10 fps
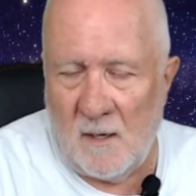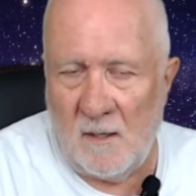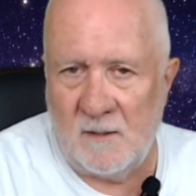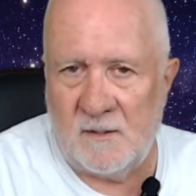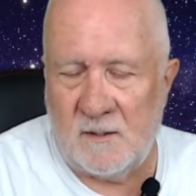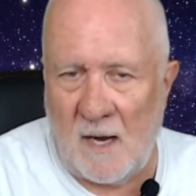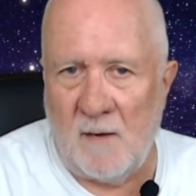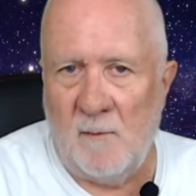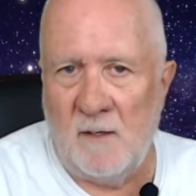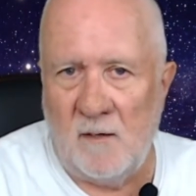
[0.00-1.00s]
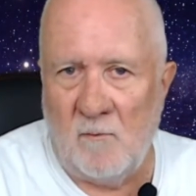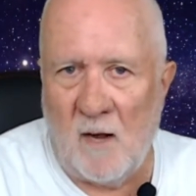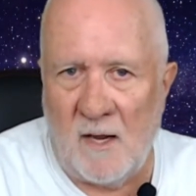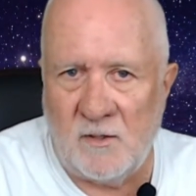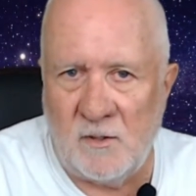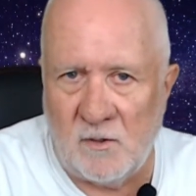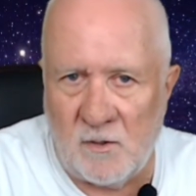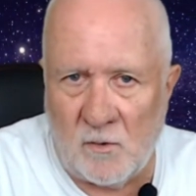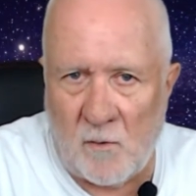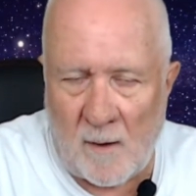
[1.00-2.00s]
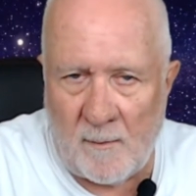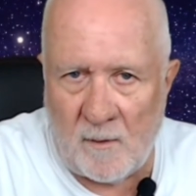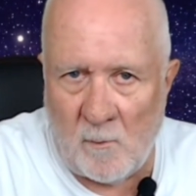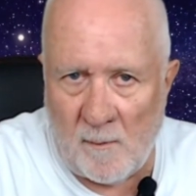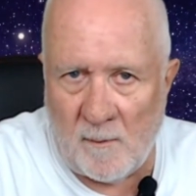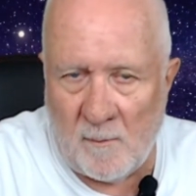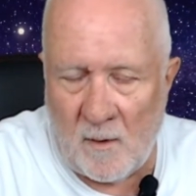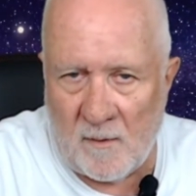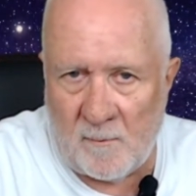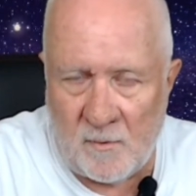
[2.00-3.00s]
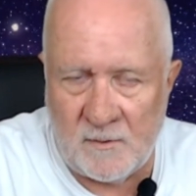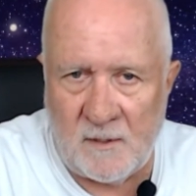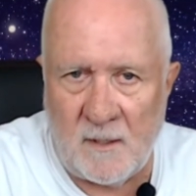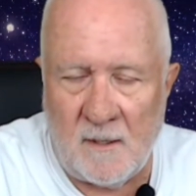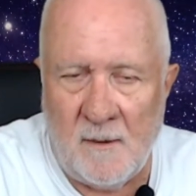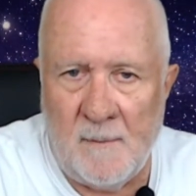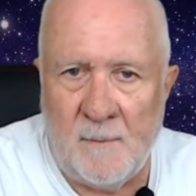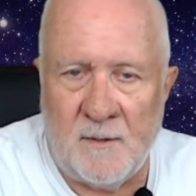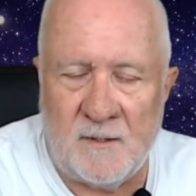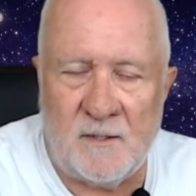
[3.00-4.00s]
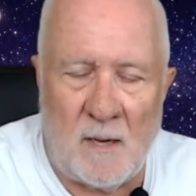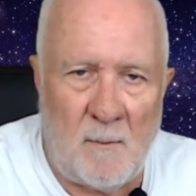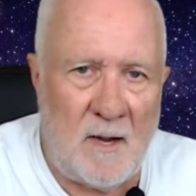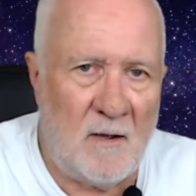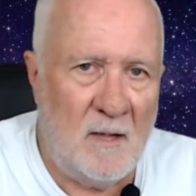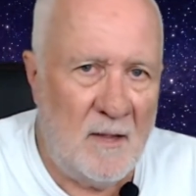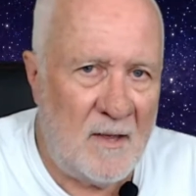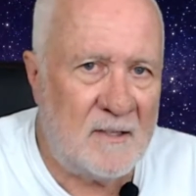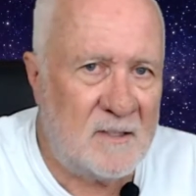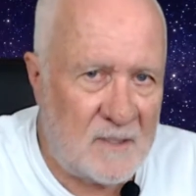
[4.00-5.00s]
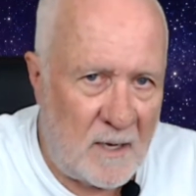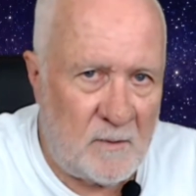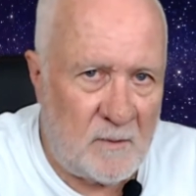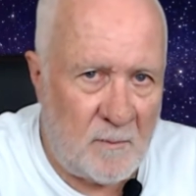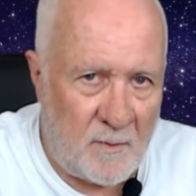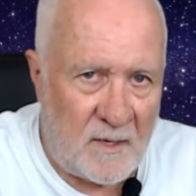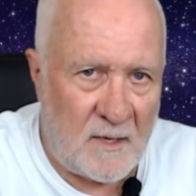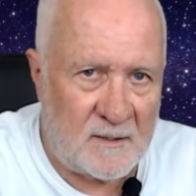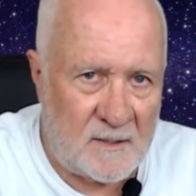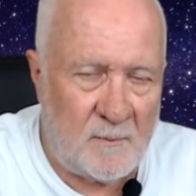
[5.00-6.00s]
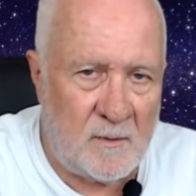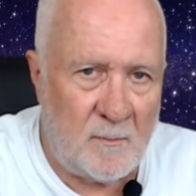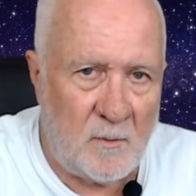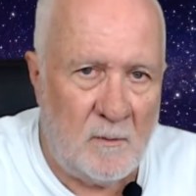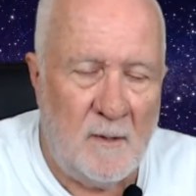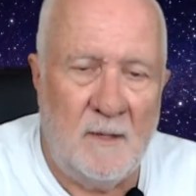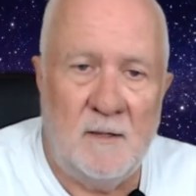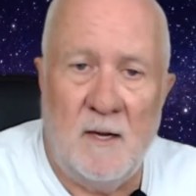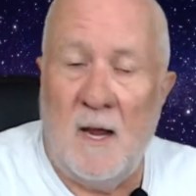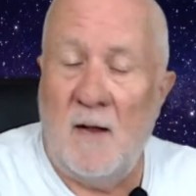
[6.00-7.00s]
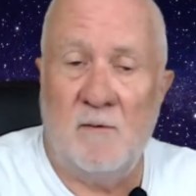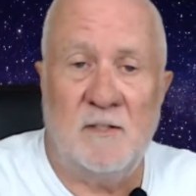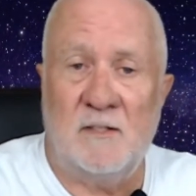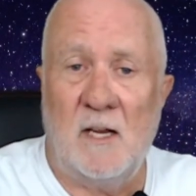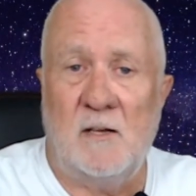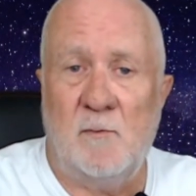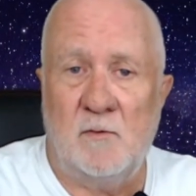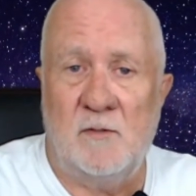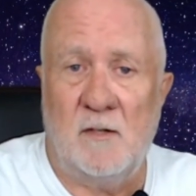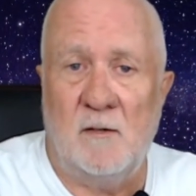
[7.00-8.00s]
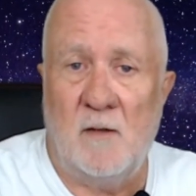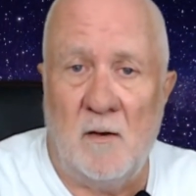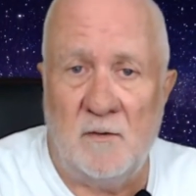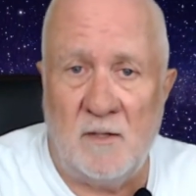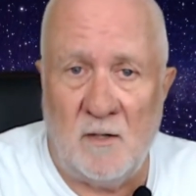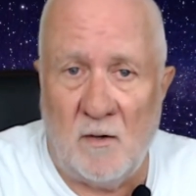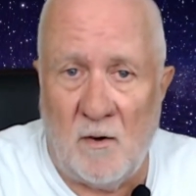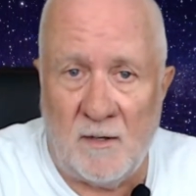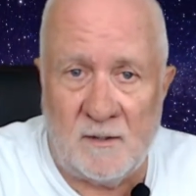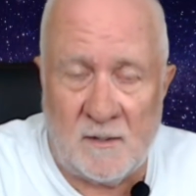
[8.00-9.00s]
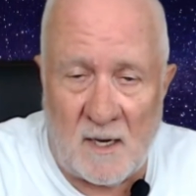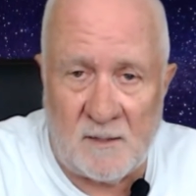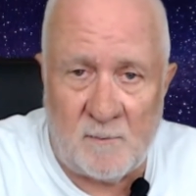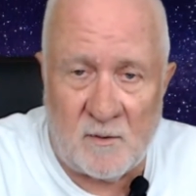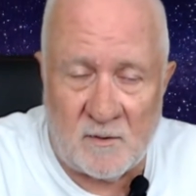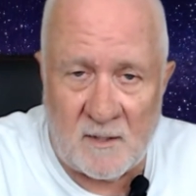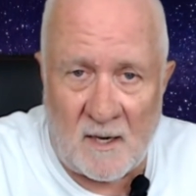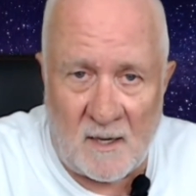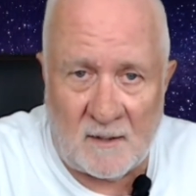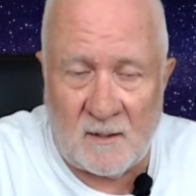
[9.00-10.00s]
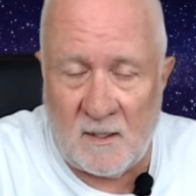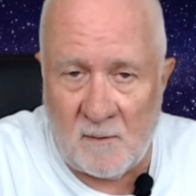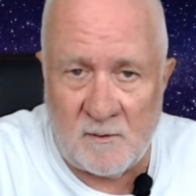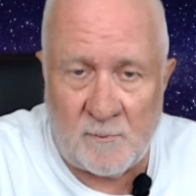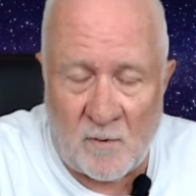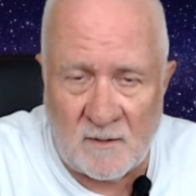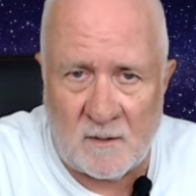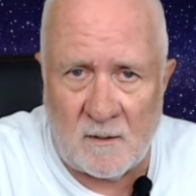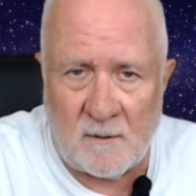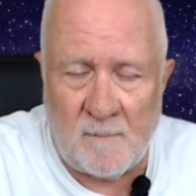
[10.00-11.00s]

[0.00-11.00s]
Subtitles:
statement in relation to grabbing women by the pussy, that somehow that seemed to be acceptable. And it was acceptable to those in the United States because they elected him as president.